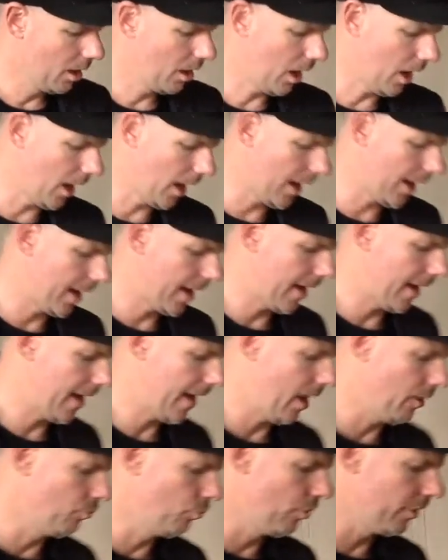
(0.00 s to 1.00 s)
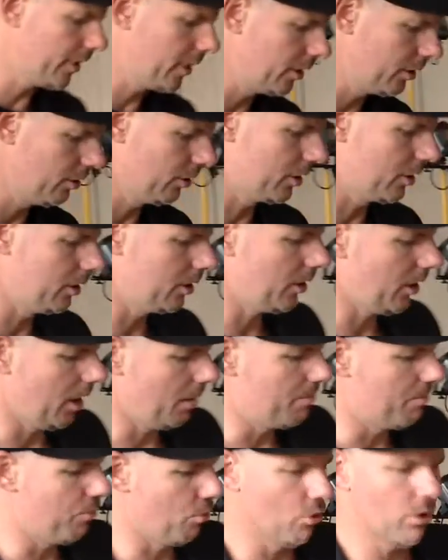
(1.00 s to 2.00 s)
I'm working on
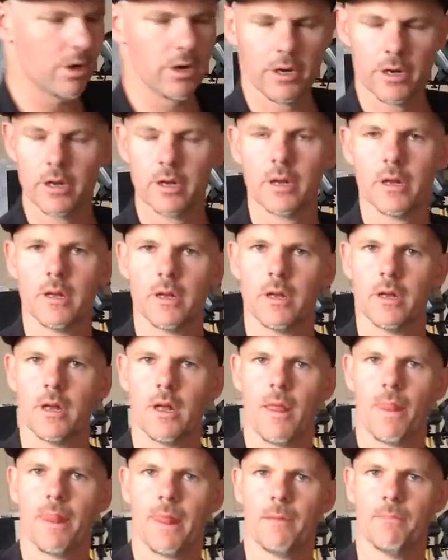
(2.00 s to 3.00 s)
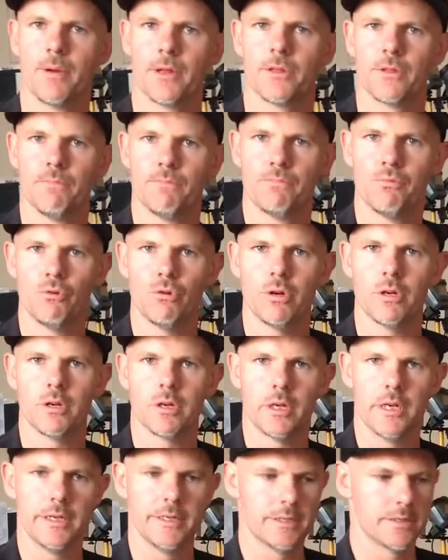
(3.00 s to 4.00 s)
a book, but the book
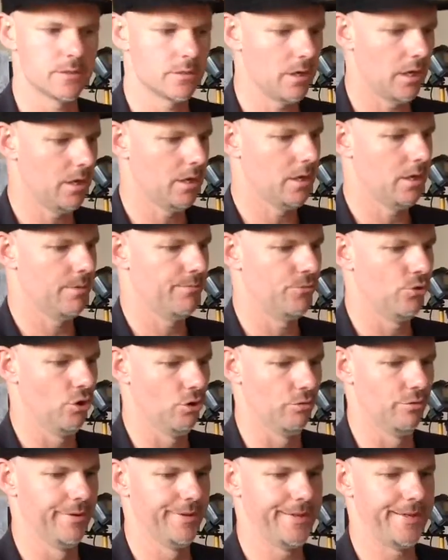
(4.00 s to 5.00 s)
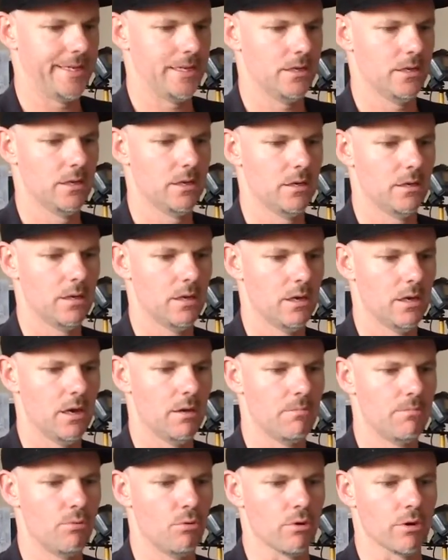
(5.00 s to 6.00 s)
is not really a
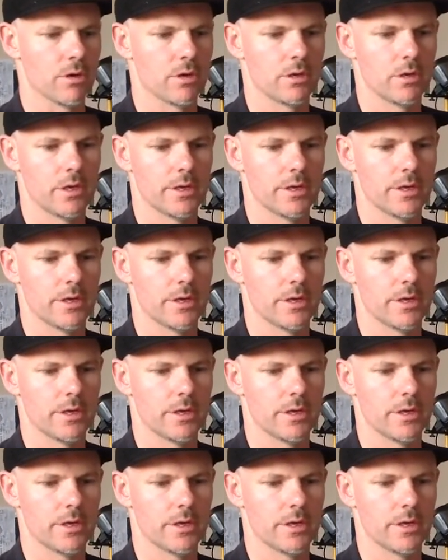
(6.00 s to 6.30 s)
book.